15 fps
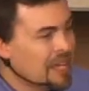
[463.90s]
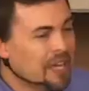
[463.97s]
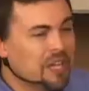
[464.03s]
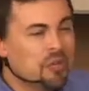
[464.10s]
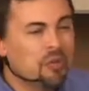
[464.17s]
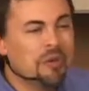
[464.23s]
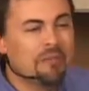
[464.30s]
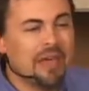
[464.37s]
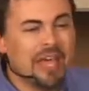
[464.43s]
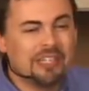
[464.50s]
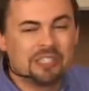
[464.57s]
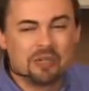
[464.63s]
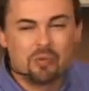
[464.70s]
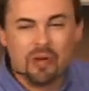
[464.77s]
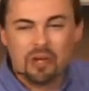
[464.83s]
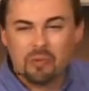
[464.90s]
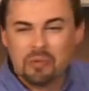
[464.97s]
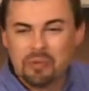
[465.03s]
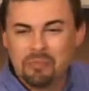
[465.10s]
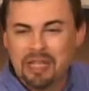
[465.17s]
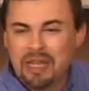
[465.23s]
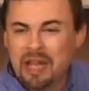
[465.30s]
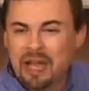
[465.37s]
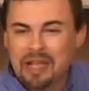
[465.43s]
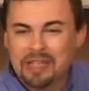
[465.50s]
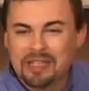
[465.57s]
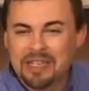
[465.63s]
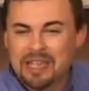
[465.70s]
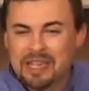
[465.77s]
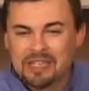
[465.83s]
Can you imagine what it would be
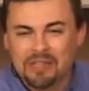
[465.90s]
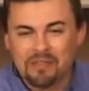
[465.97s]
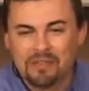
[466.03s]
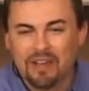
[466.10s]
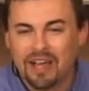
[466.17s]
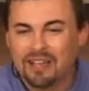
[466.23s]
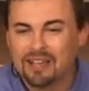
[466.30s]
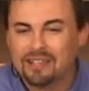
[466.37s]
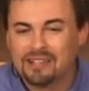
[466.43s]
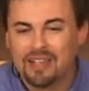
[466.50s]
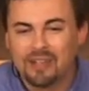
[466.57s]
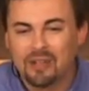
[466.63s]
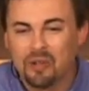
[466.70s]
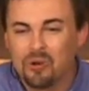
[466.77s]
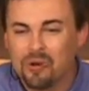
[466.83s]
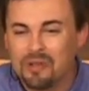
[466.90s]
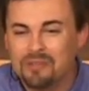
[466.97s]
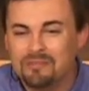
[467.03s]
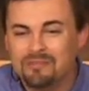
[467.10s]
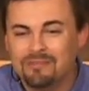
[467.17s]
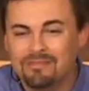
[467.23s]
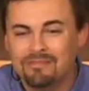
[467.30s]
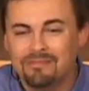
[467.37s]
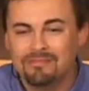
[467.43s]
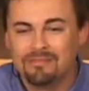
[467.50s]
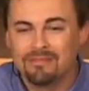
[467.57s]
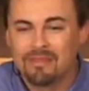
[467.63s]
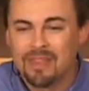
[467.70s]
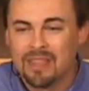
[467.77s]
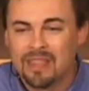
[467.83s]
like to finally say, Lord,
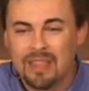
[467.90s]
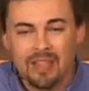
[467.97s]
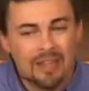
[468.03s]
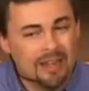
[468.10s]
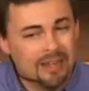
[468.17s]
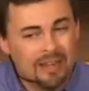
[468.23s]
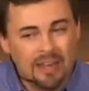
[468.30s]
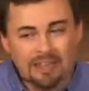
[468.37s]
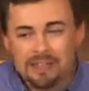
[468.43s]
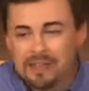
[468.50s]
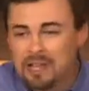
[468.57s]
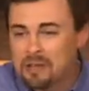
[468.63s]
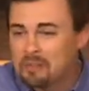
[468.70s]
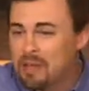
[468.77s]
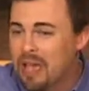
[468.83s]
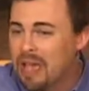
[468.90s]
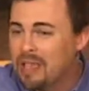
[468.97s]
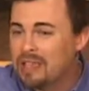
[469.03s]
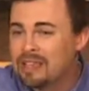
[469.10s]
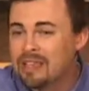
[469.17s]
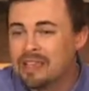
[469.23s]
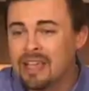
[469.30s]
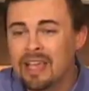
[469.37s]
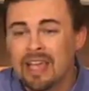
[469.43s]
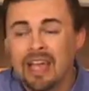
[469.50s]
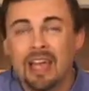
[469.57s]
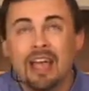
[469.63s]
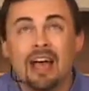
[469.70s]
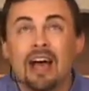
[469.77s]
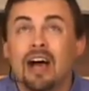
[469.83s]
nothing held back.
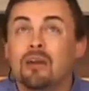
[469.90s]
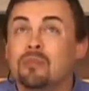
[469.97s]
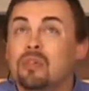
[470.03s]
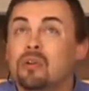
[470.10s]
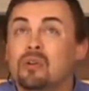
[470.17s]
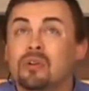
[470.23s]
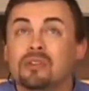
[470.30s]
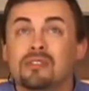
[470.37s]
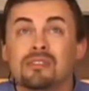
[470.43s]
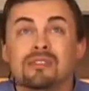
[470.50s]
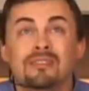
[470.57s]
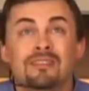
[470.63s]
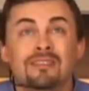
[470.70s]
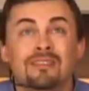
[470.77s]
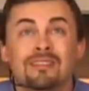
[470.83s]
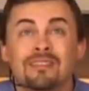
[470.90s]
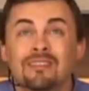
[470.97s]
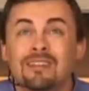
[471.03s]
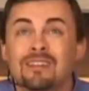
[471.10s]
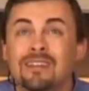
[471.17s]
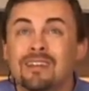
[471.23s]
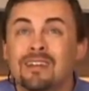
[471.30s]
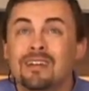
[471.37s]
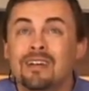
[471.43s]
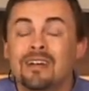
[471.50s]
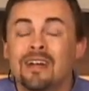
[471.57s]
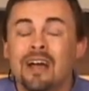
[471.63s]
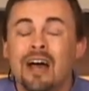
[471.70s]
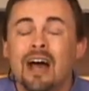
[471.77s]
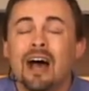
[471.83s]
I'm yours.
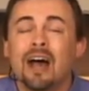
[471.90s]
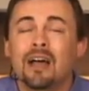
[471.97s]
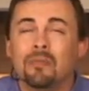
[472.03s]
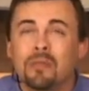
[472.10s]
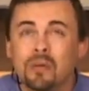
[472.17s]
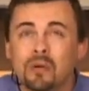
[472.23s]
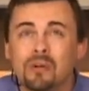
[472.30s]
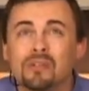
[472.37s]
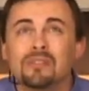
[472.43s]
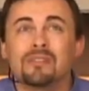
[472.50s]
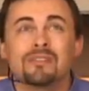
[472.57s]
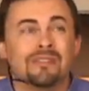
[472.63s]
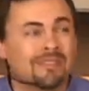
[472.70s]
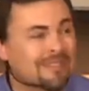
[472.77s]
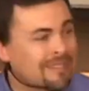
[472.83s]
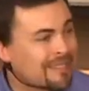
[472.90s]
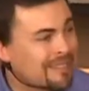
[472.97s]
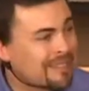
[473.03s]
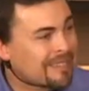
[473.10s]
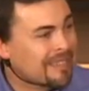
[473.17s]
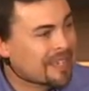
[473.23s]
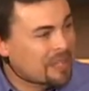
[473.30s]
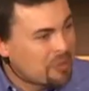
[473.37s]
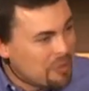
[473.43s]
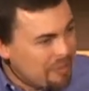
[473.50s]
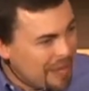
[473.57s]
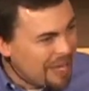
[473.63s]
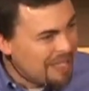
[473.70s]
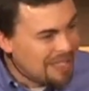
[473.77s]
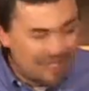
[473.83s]
I'm yours. Can you
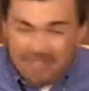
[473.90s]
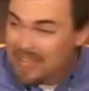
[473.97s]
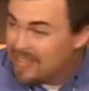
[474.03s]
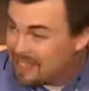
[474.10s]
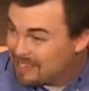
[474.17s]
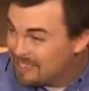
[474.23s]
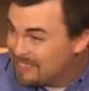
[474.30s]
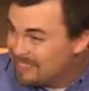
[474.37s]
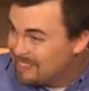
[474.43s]
imagine that?